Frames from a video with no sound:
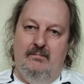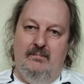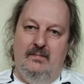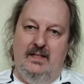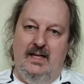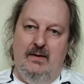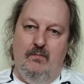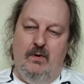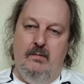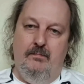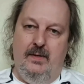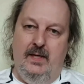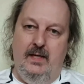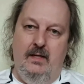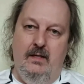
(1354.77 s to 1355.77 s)
It won't
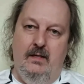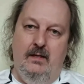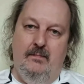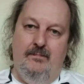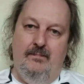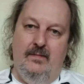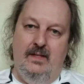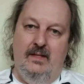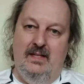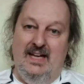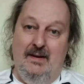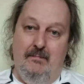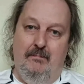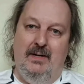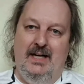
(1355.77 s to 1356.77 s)
be
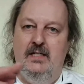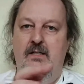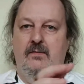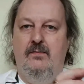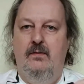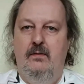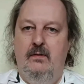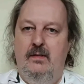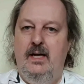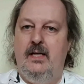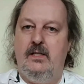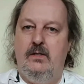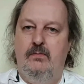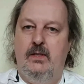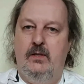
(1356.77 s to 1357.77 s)
in place of
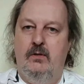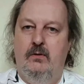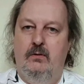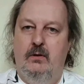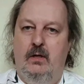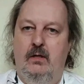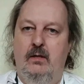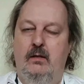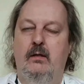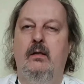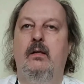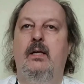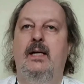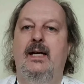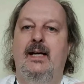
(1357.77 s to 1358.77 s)
next week's haul either.
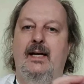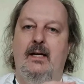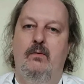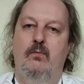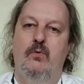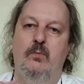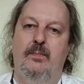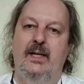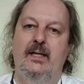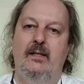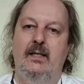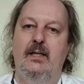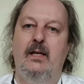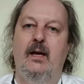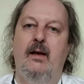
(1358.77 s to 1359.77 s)
It will be
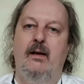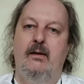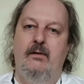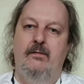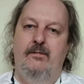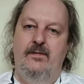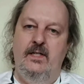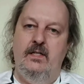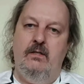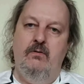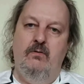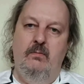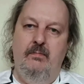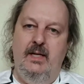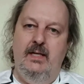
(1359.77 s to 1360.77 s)
the
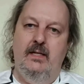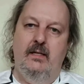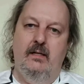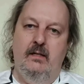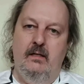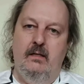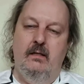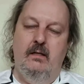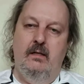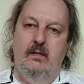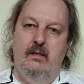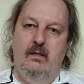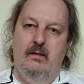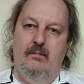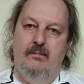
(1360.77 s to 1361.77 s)
physical media
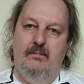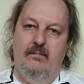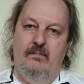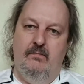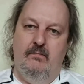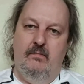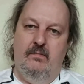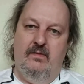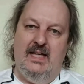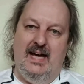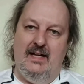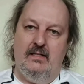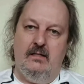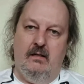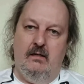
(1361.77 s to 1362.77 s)

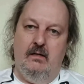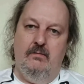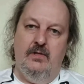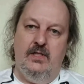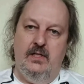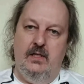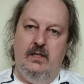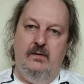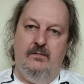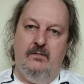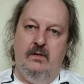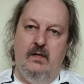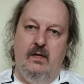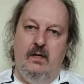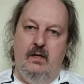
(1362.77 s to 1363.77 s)
that I received
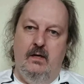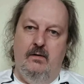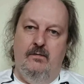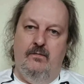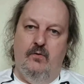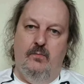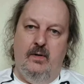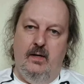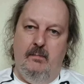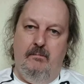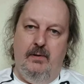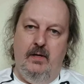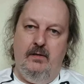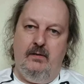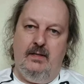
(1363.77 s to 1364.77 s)
for my
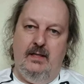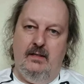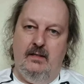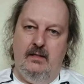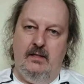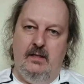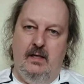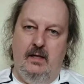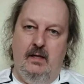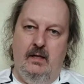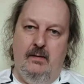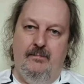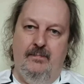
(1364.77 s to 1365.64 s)
birthday this year.